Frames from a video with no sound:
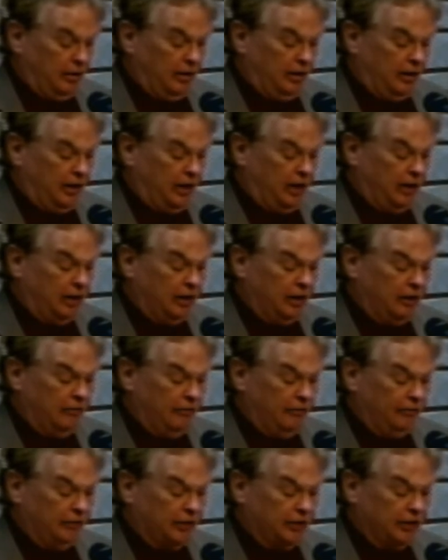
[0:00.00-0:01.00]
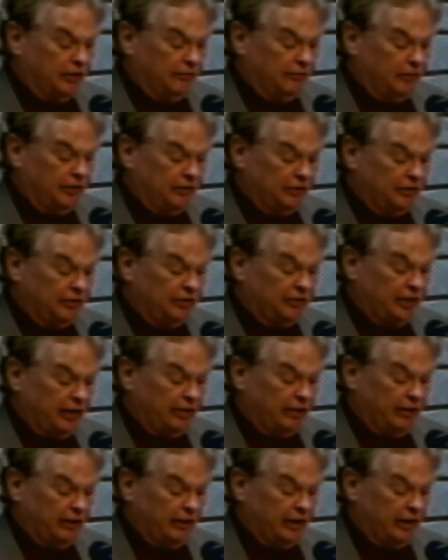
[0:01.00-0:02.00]
And forgiveness, the
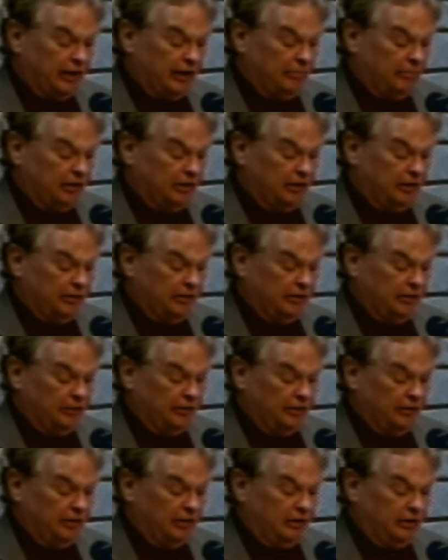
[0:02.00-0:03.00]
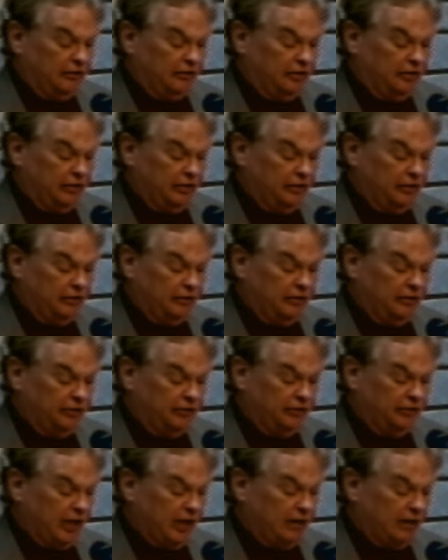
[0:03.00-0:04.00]
Dalai Lama continued,
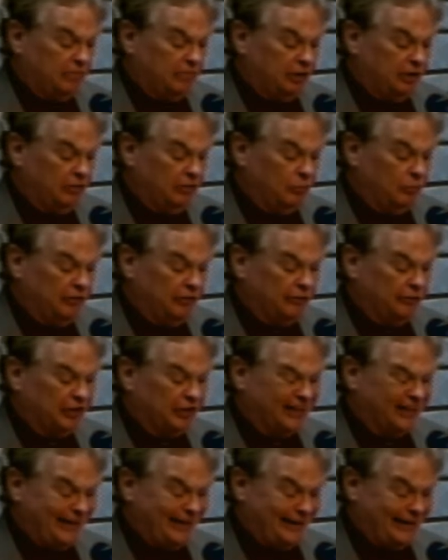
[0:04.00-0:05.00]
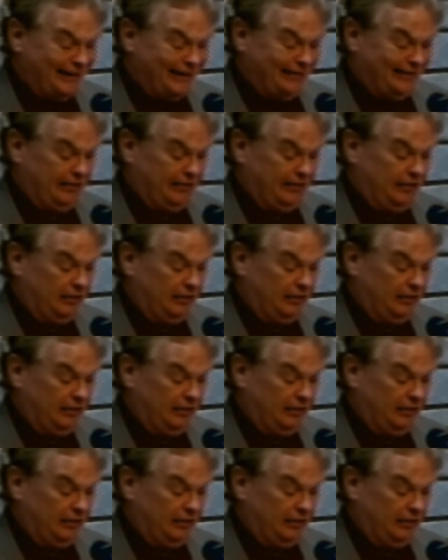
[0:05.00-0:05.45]
does not mean we forget.